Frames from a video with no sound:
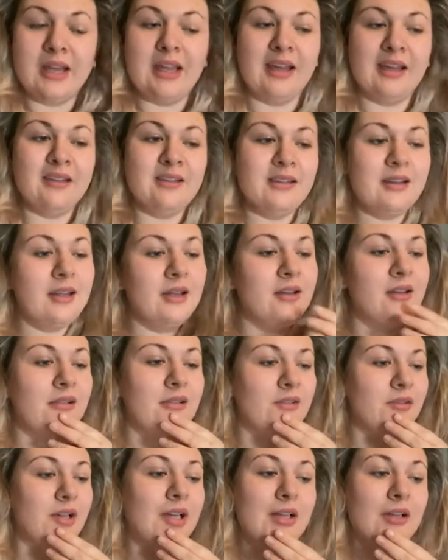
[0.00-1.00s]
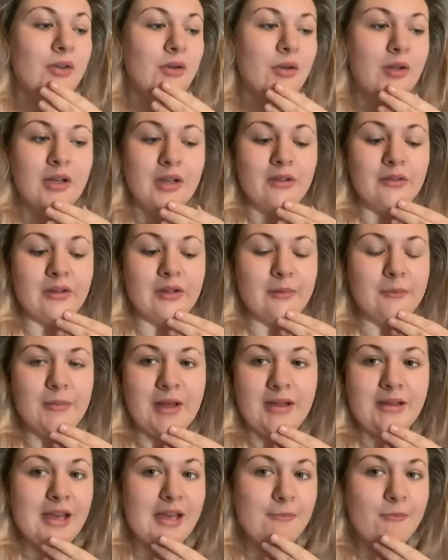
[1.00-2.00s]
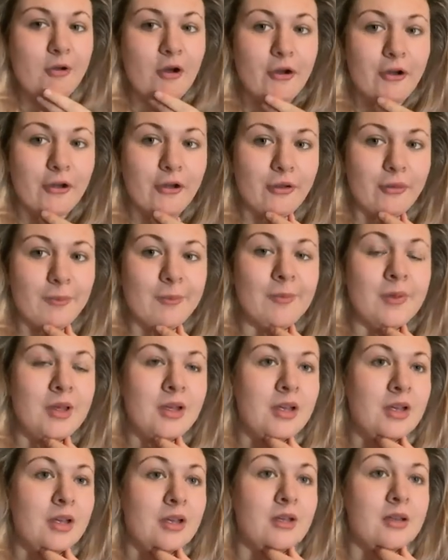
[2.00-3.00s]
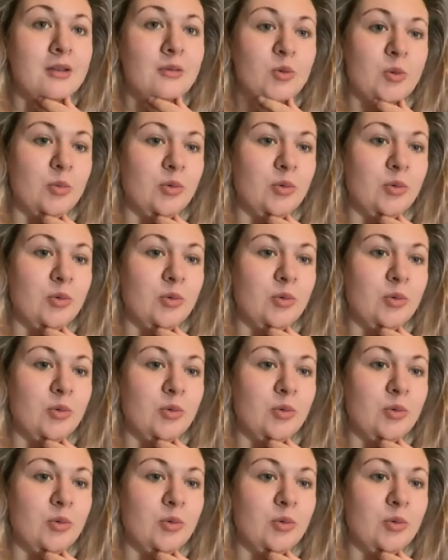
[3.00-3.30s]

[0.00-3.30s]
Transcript: yesterday I didn't really do anything. Matt came home, we